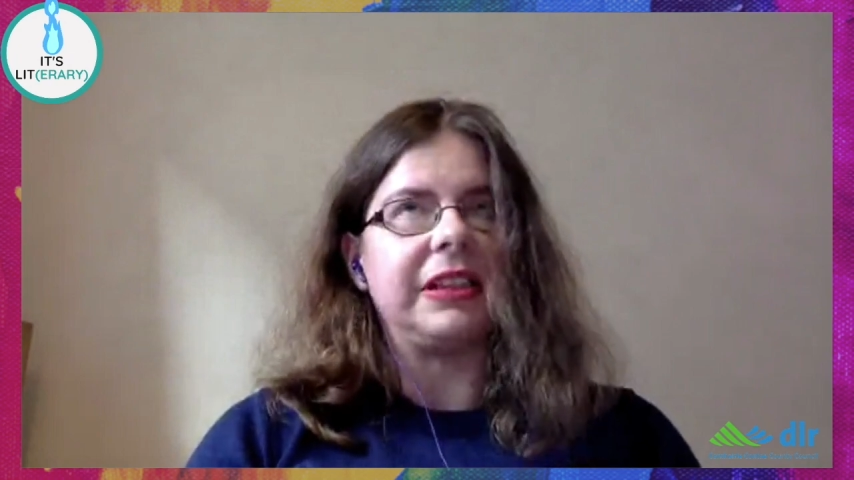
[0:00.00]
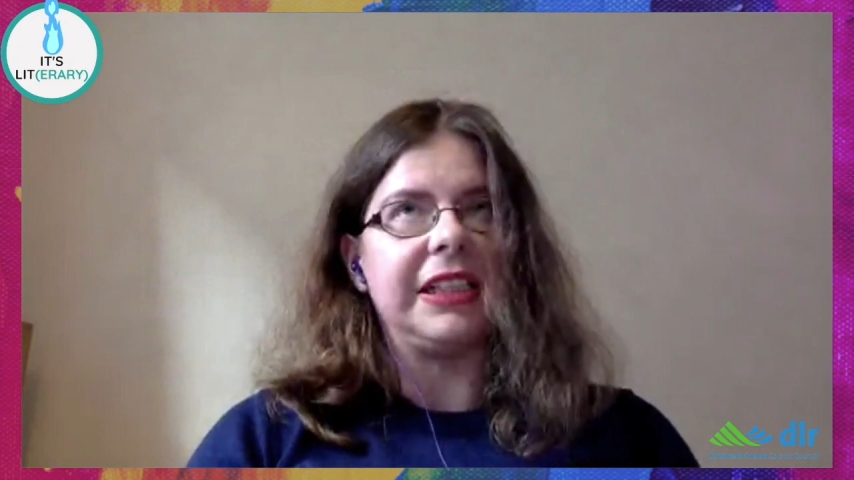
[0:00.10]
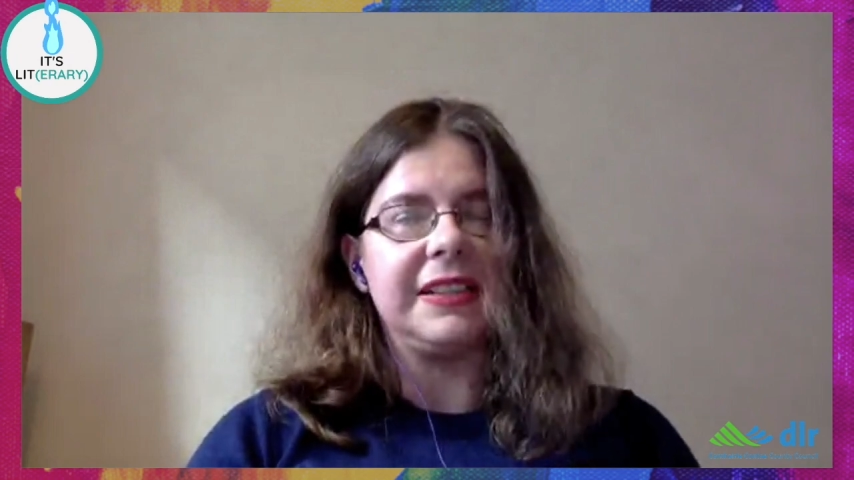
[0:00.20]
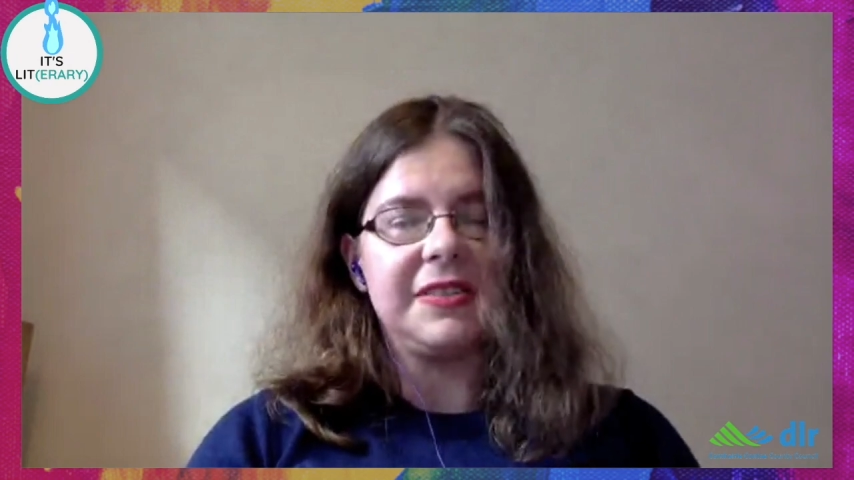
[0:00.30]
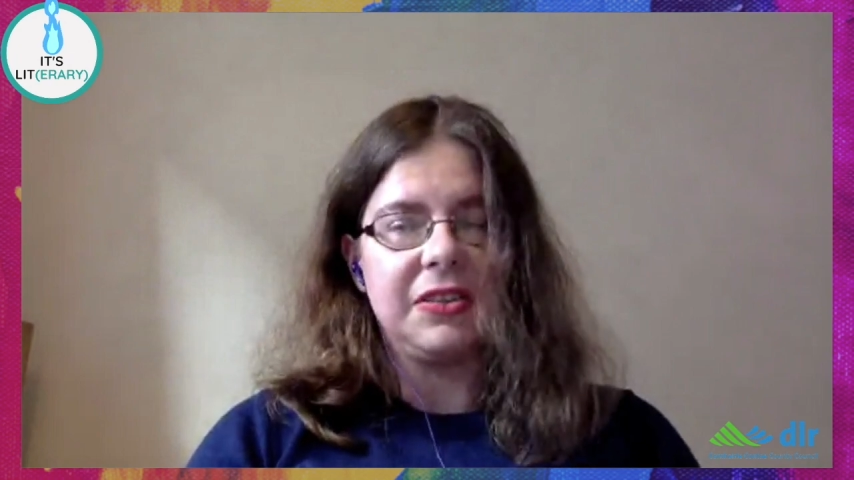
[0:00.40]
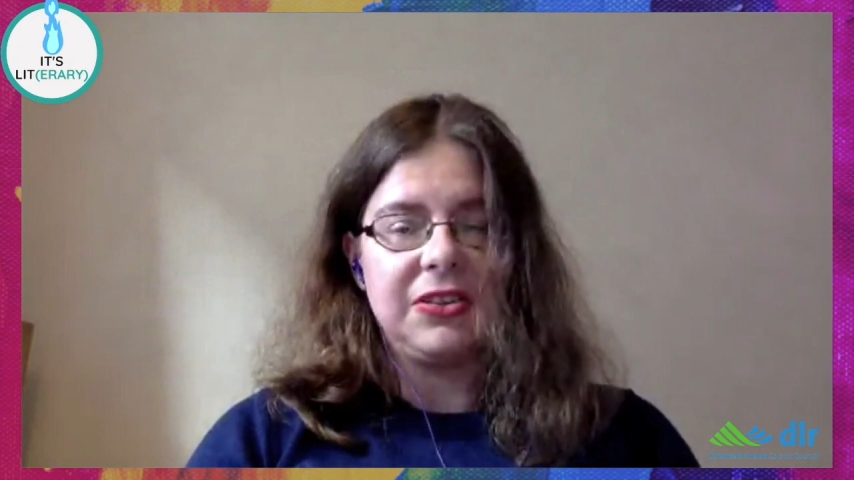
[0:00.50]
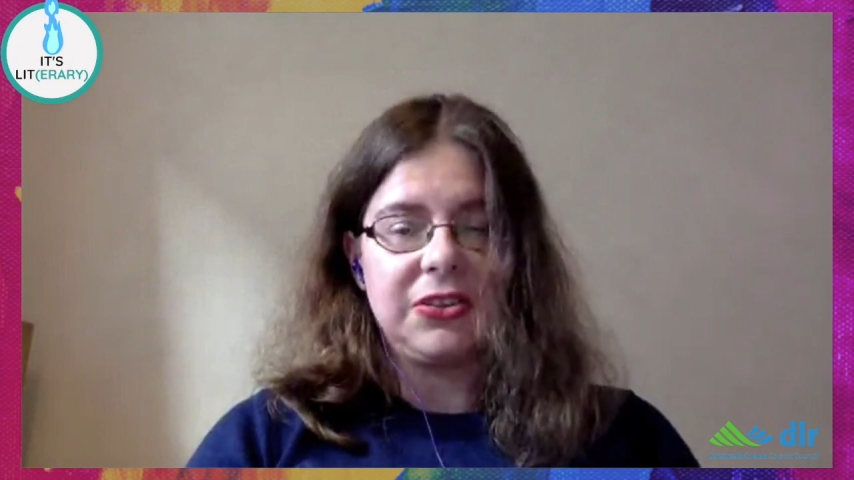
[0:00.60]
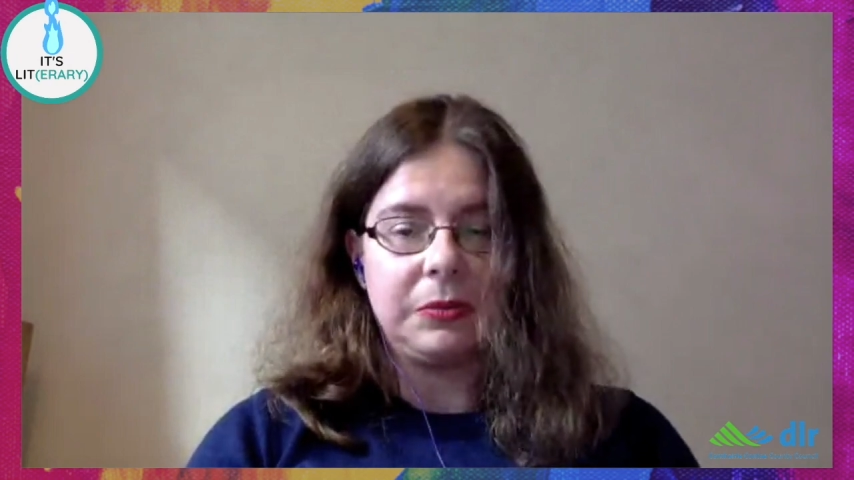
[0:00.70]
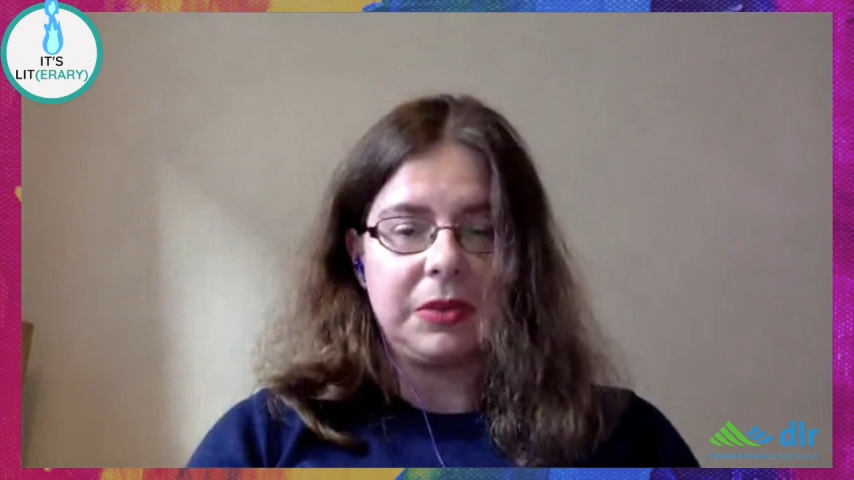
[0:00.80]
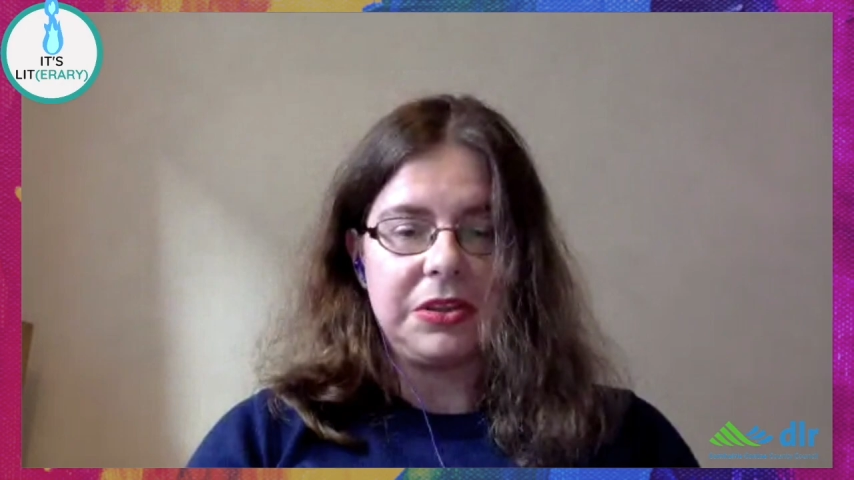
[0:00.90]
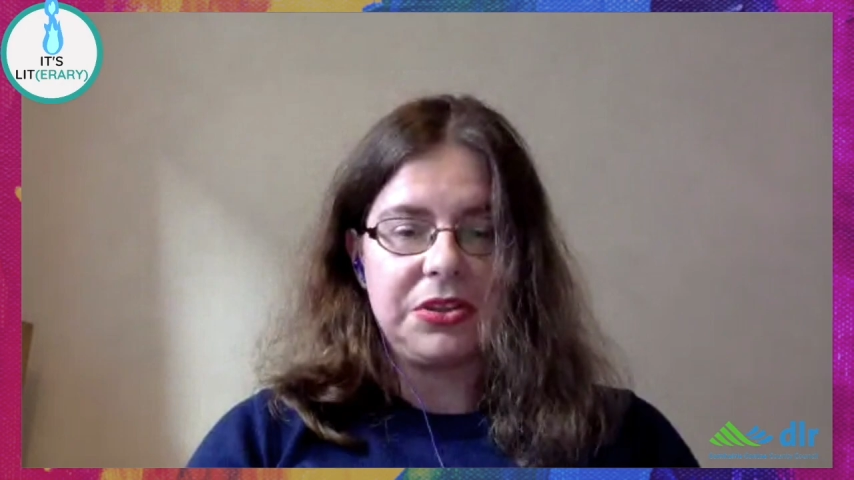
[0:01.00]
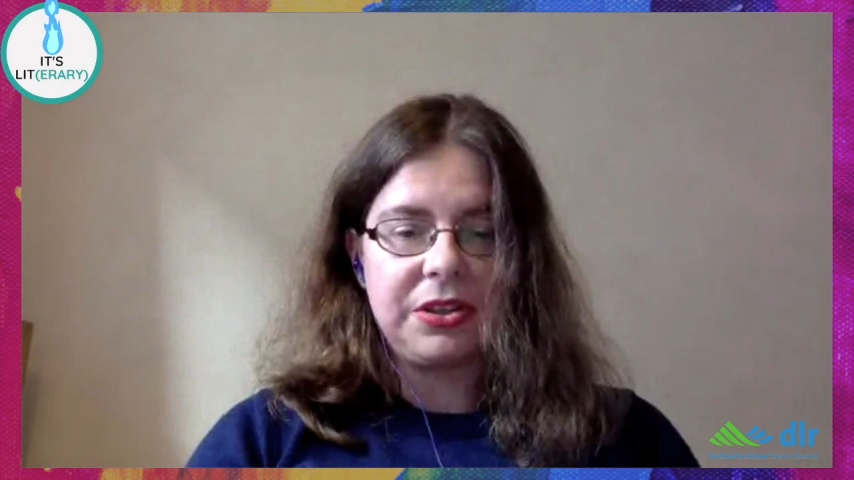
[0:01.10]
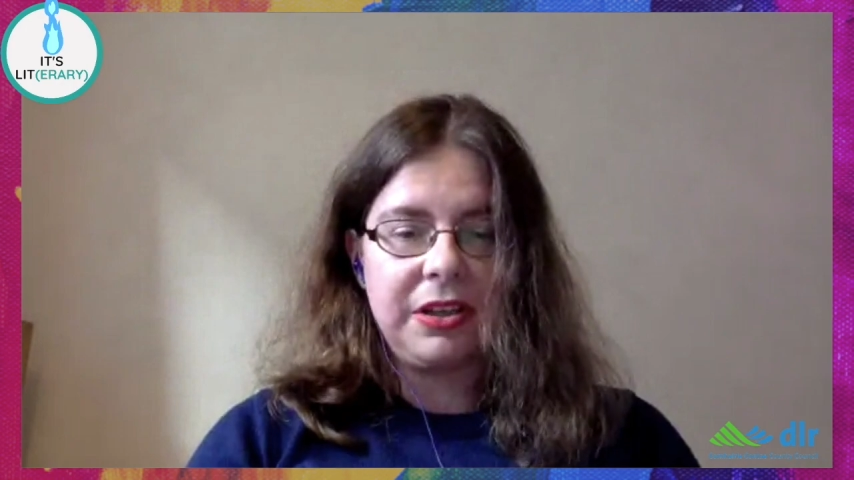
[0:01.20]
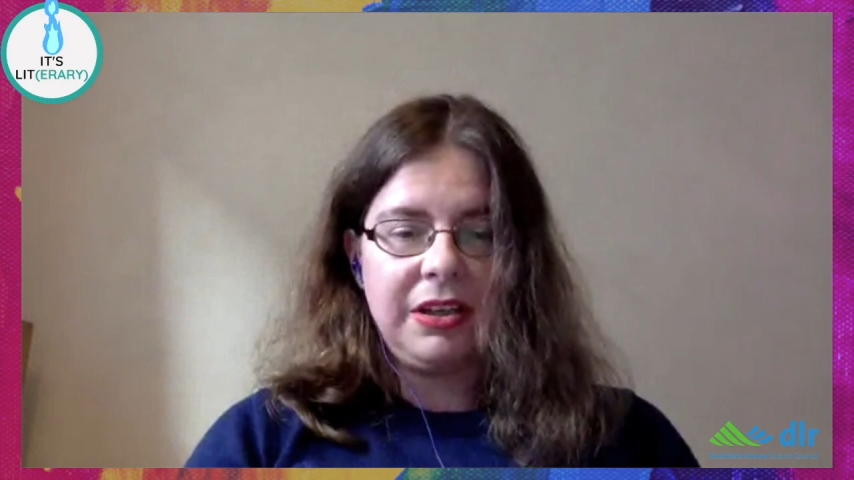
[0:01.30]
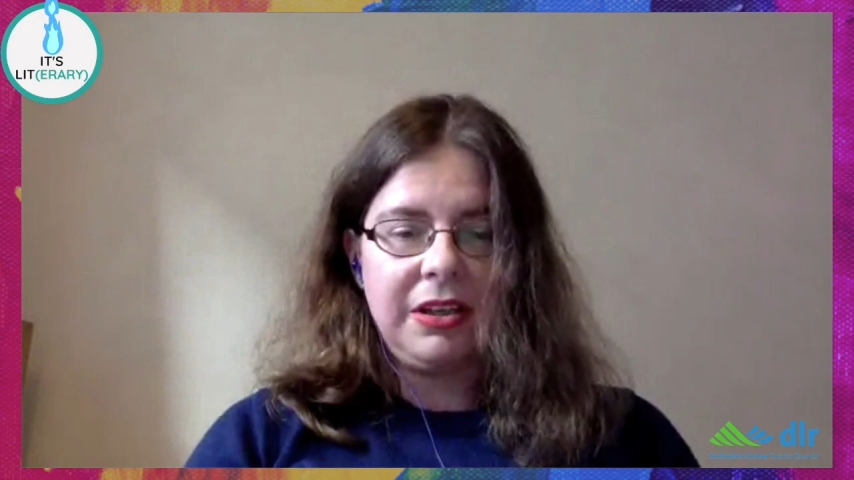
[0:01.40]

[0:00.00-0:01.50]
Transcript: and eats too much.